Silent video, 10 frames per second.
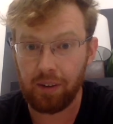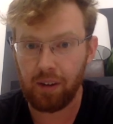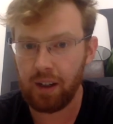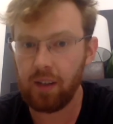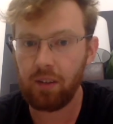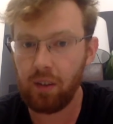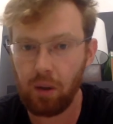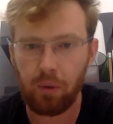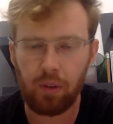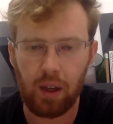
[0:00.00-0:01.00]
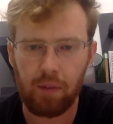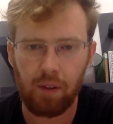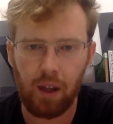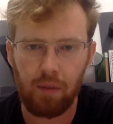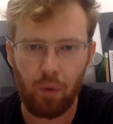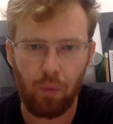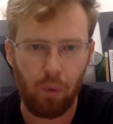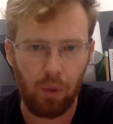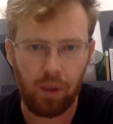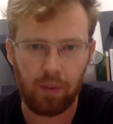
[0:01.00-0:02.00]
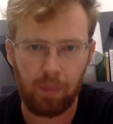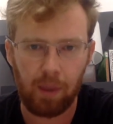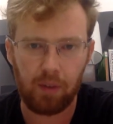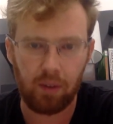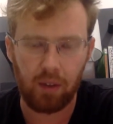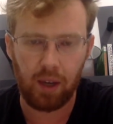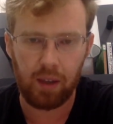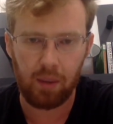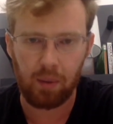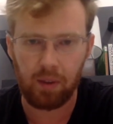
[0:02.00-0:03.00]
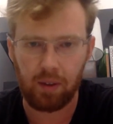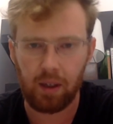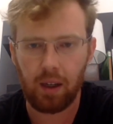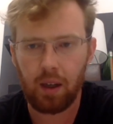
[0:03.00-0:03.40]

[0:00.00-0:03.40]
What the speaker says: There is no safe level for this pesticide that we see.